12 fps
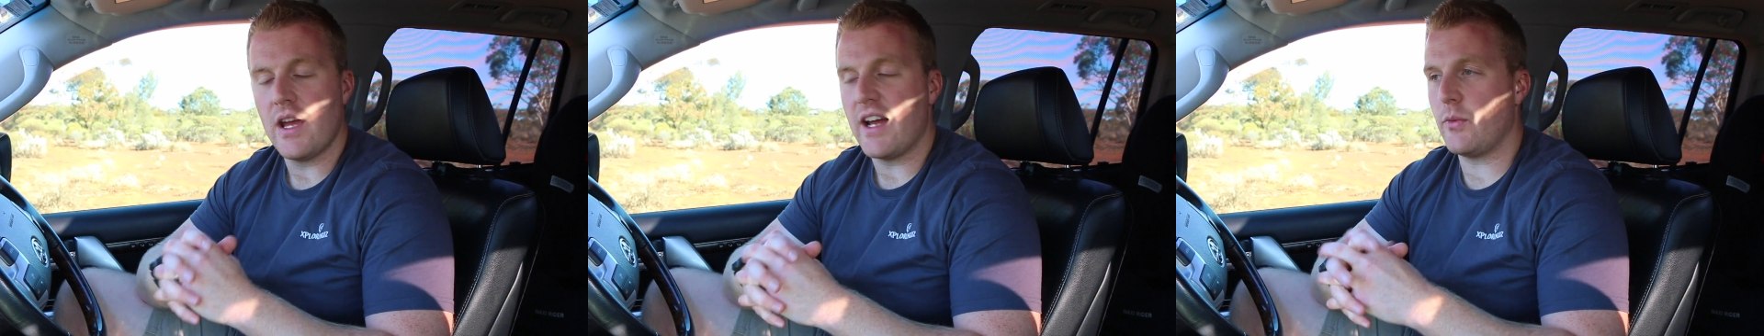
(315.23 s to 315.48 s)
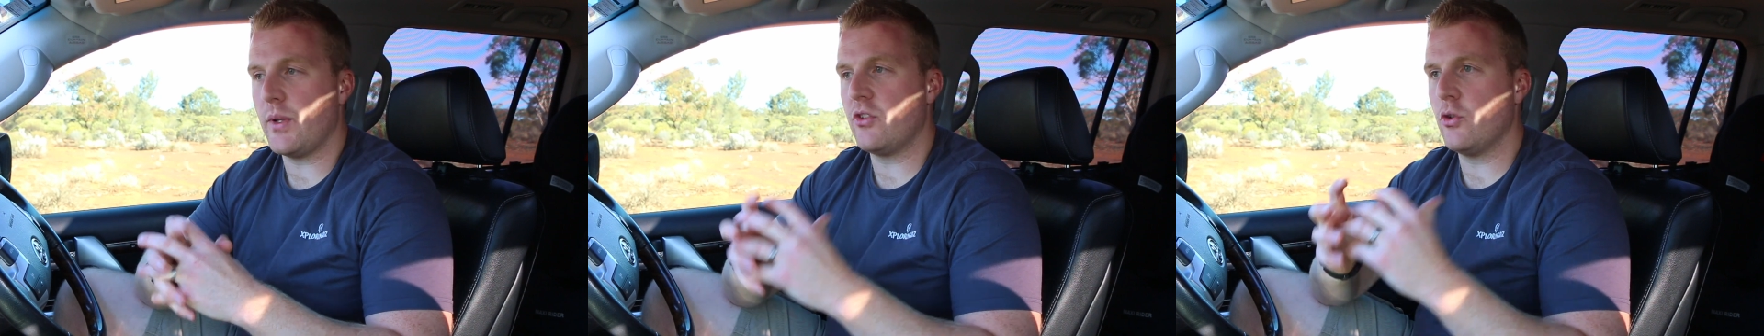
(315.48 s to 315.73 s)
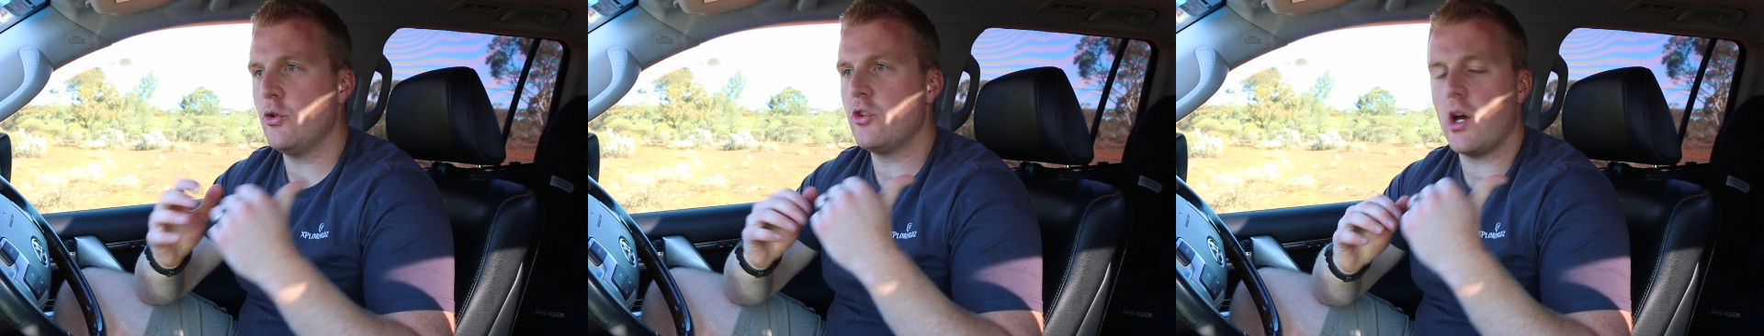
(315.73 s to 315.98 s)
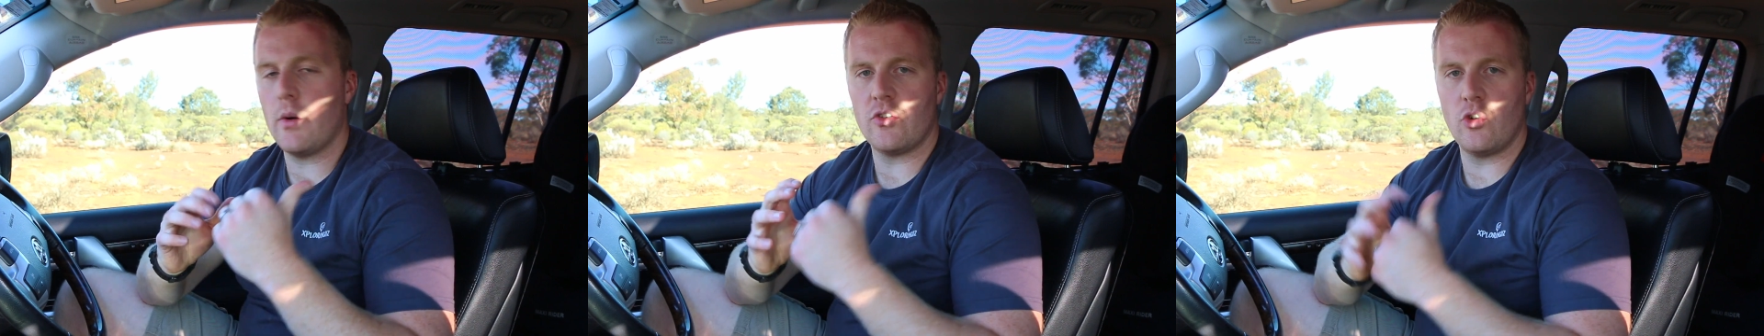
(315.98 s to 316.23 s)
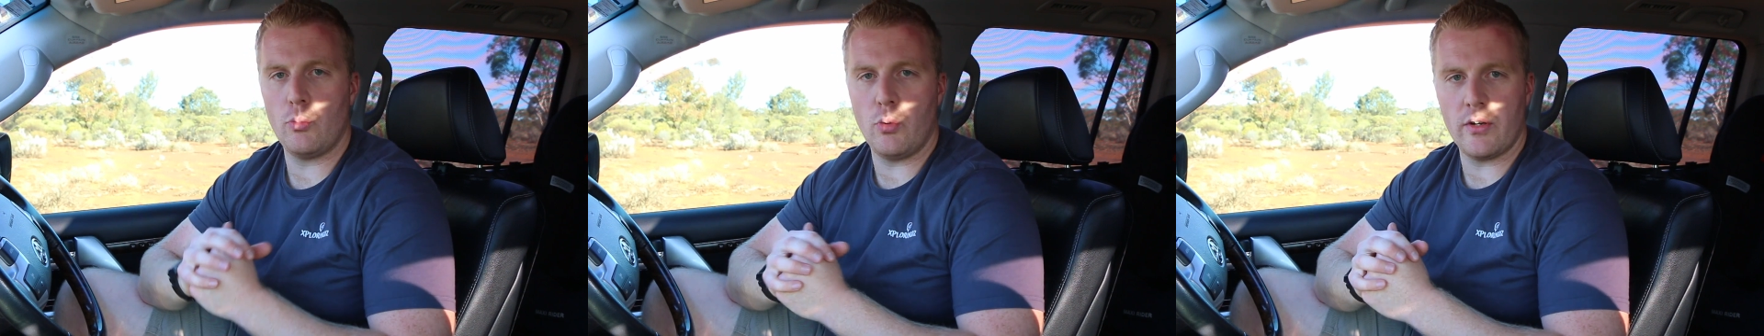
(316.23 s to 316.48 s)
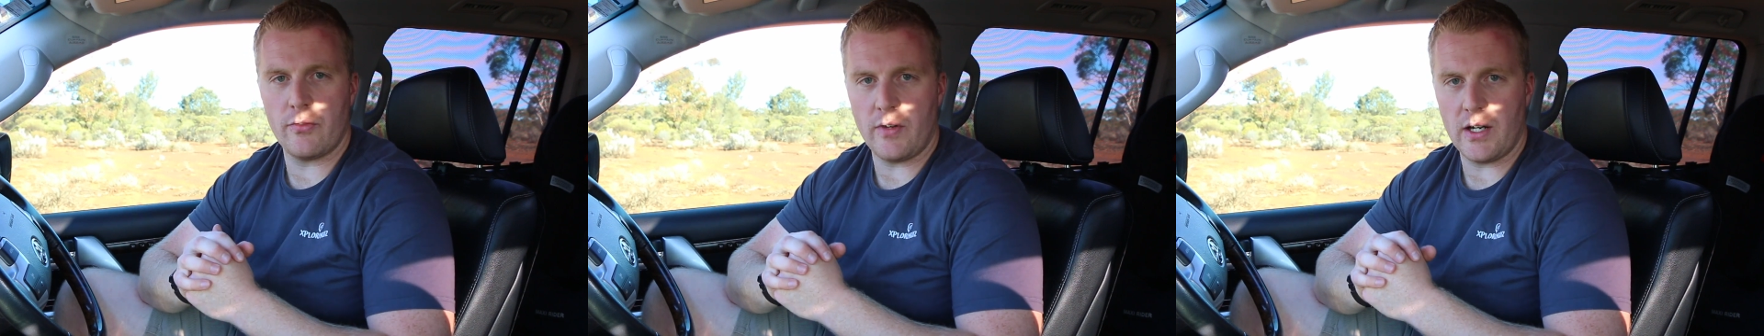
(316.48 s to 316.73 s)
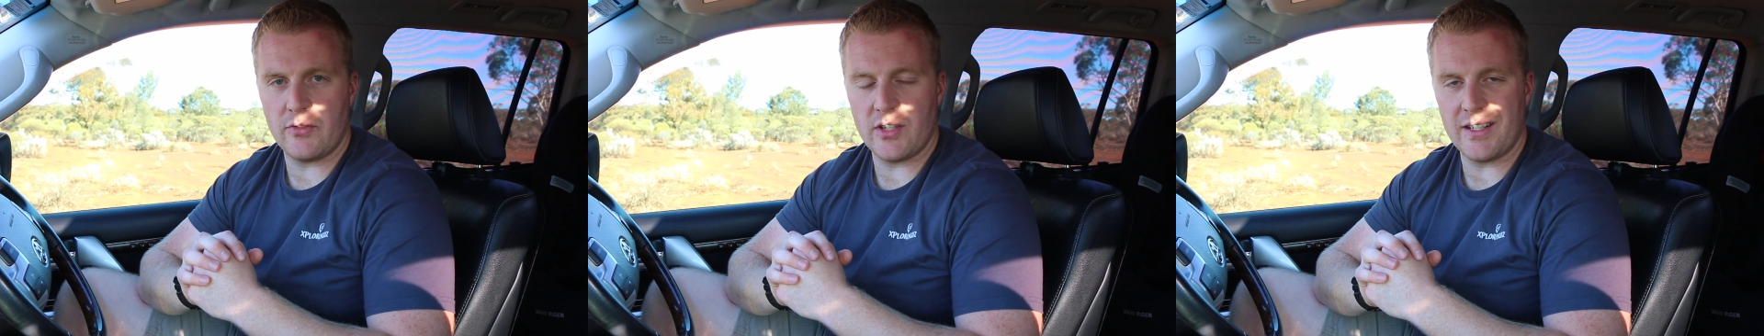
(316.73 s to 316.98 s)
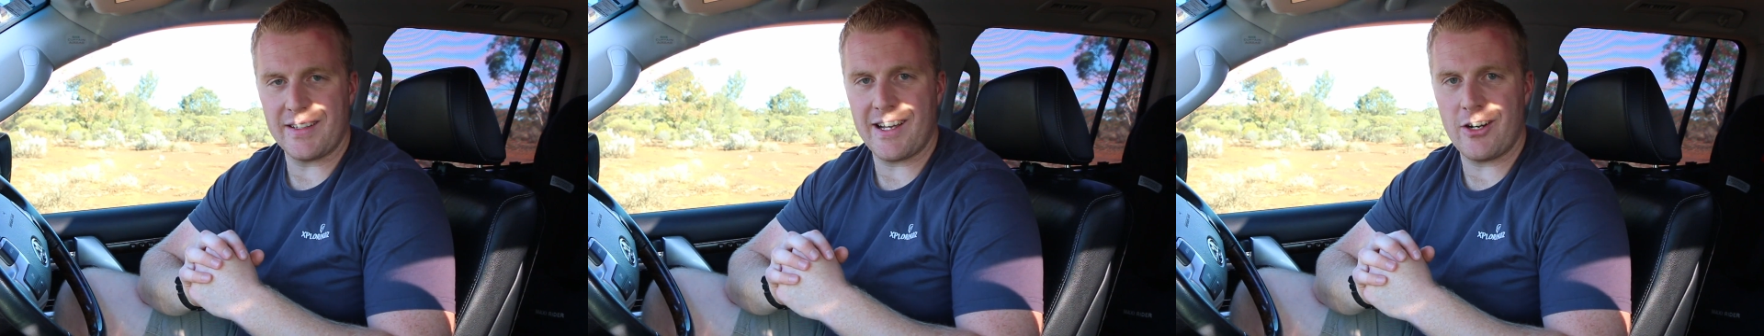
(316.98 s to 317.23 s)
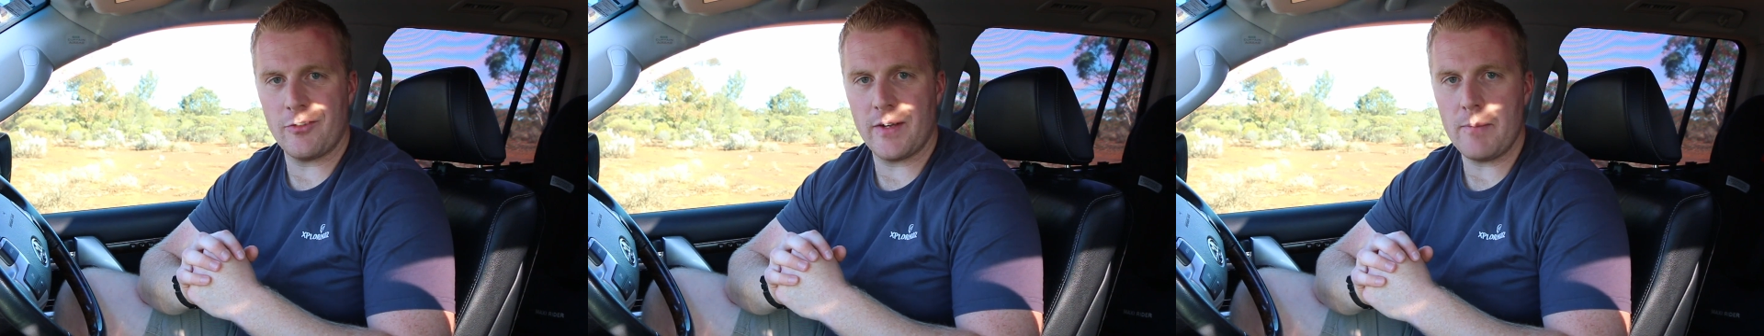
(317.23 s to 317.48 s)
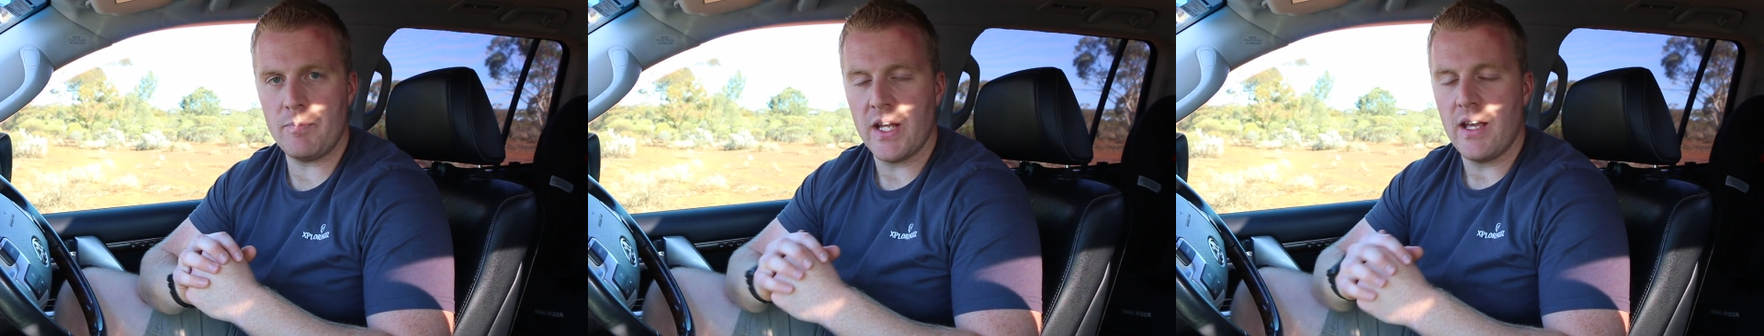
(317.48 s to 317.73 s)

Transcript: as we do tow a 2.5 ton caravan,